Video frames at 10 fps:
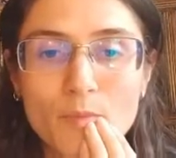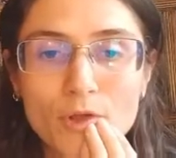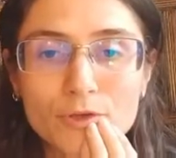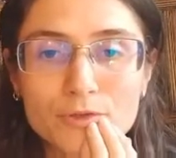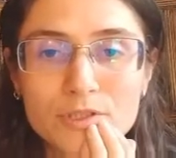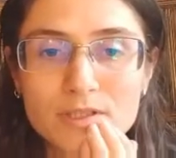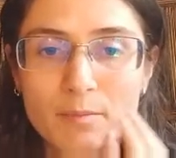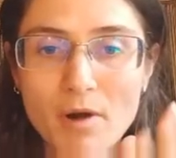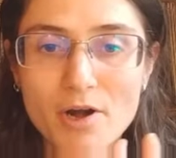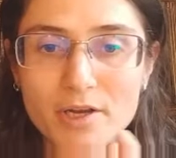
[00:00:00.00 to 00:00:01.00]
models
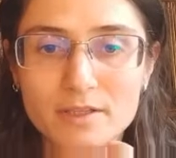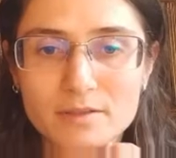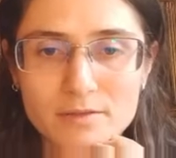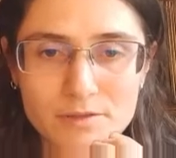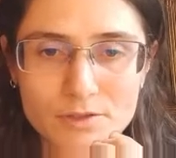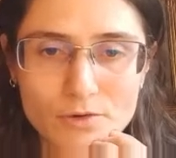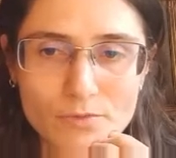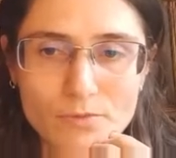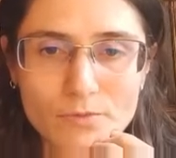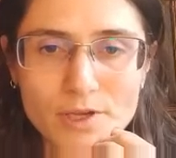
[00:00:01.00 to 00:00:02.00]
the market.
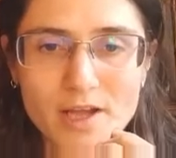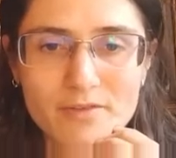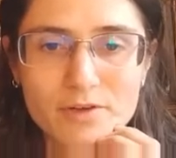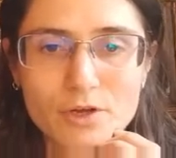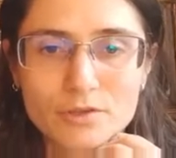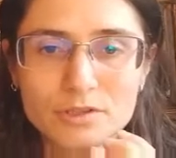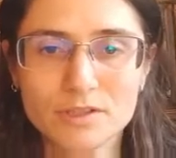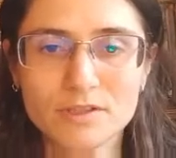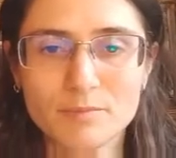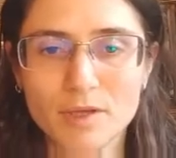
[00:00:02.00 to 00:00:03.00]
So we have a
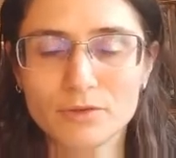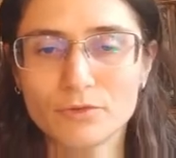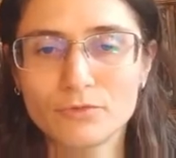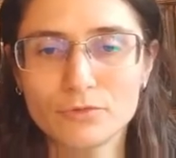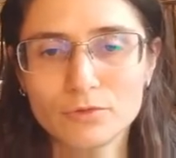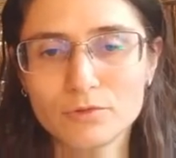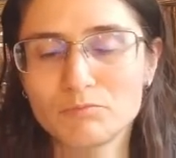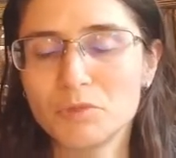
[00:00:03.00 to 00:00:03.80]
constant demand of food,